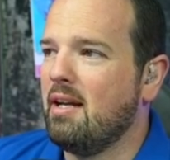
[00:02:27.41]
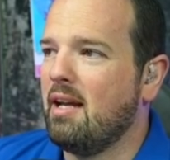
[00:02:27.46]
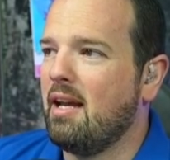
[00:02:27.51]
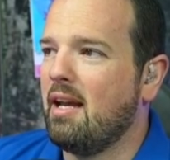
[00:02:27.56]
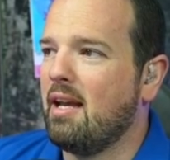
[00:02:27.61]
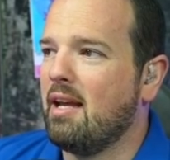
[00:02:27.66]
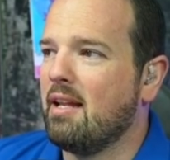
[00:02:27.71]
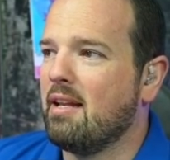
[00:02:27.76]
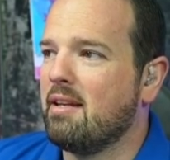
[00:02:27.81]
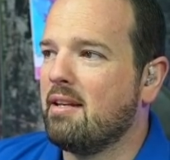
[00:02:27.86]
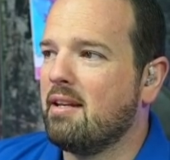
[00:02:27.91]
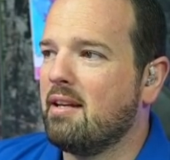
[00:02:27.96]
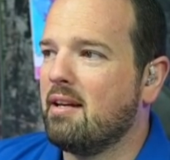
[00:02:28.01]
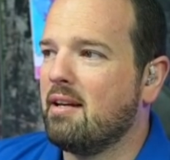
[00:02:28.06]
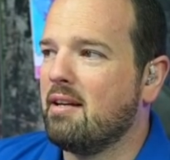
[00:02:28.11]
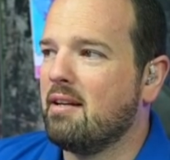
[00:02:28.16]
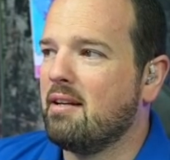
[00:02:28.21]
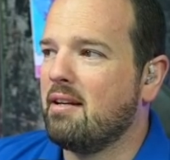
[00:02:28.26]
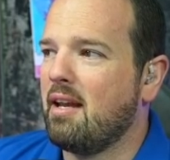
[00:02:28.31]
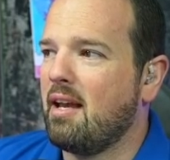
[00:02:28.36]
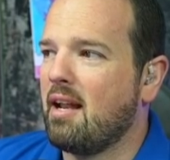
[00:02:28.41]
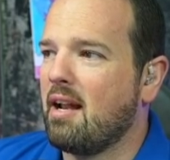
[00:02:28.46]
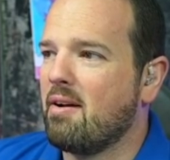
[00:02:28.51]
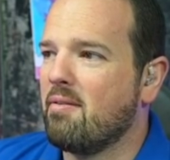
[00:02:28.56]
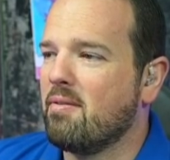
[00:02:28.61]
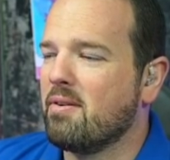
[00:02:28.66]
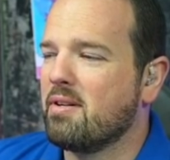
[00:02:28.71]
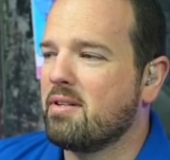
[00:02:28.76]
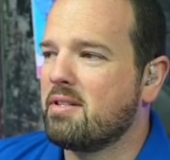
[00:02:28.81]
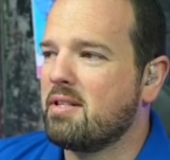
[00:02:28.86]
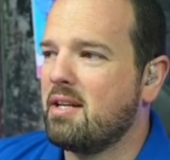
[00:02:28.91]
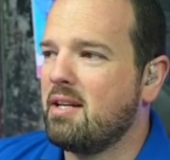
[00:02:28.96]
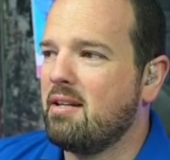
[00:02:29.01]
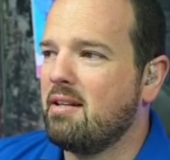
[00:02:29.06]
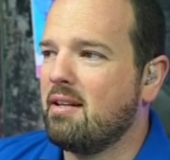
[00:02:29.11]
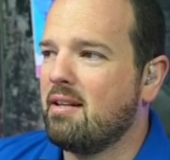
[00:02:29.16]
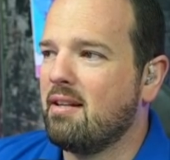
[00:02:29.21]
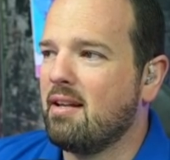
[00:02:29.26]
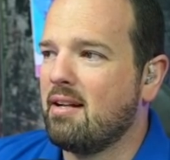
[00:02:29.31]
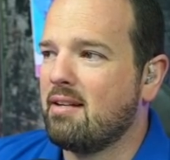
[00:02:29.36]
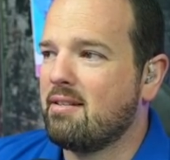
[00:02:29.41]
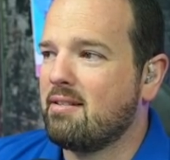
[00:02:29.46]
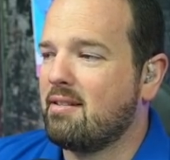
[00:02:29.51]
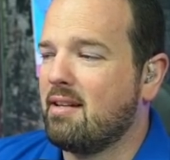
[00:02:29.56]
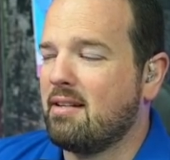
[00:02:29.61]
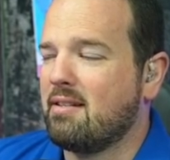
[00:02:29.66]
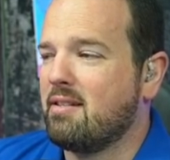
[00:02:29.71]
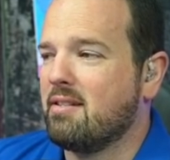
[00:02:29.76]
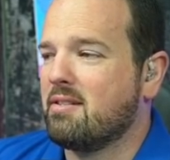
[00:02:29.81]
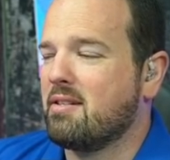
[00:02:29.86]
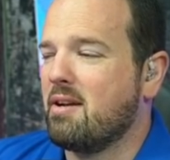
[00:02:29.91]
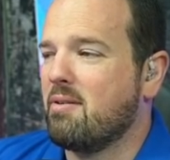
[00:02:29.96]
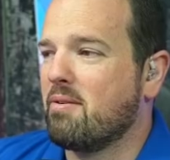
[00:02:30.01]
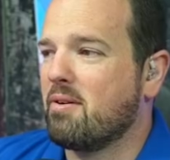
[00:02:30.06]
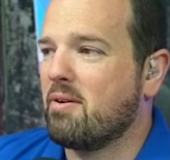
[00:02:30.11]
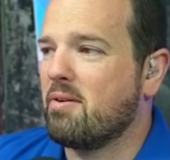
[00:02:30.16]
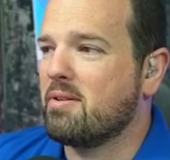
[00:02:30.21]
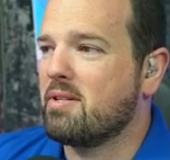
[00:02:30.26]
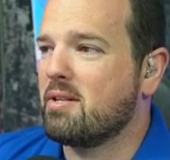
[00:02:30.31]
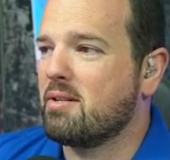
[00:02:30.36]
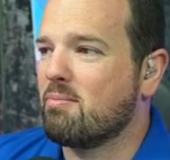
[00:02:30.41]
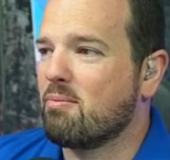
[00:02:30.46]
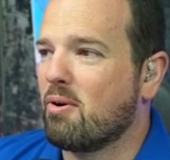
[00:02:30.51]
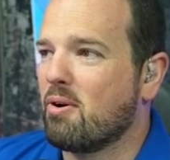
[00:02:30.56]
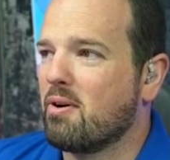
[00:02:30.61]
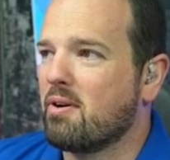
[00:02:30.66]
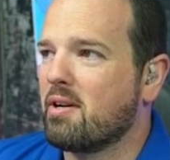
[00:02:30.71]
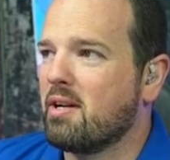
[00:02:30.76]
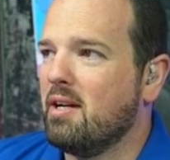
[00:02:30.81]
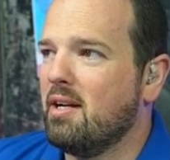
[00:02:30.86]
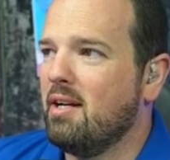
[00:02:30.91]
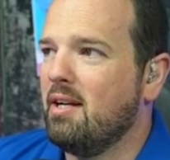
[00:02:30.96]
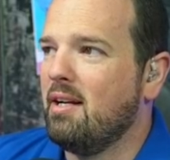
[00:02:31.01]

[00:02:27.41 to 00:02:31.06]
And uh, and I want to tell you that that's that's just how it always has worked.